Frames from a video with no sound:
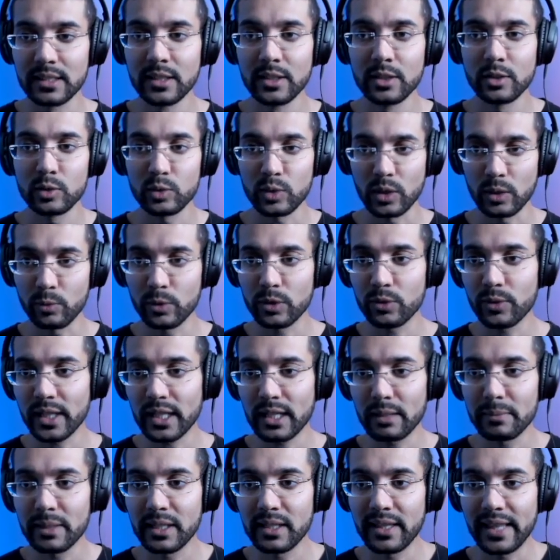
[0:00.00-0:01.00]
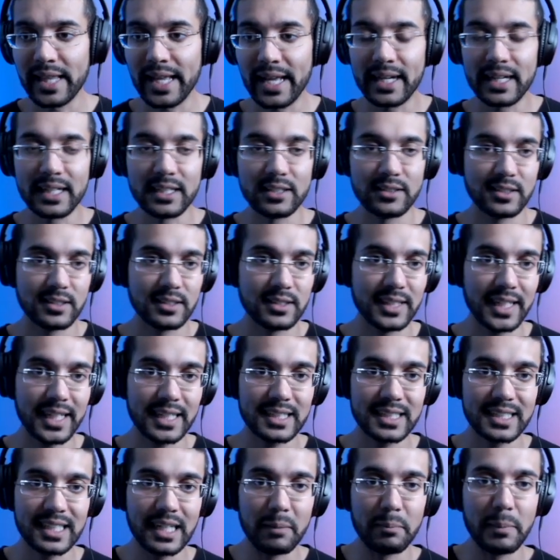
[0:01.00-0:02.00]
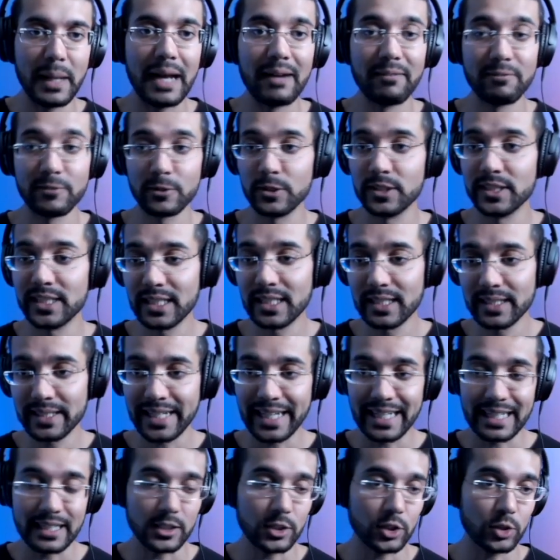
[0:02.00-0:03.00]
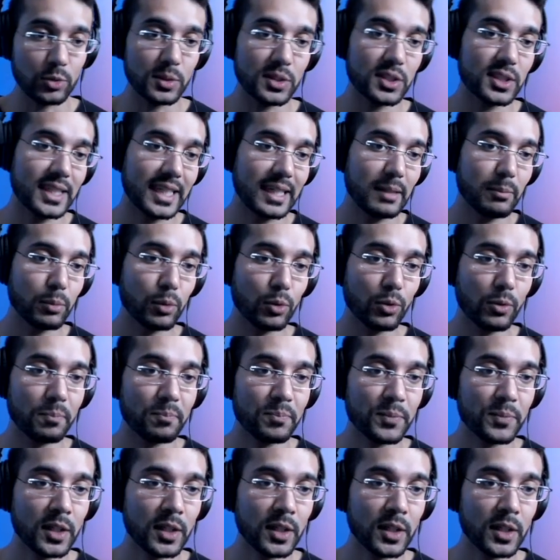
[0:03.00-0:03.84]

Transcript: So I would recommend that as the next step after delegating to a stake pool.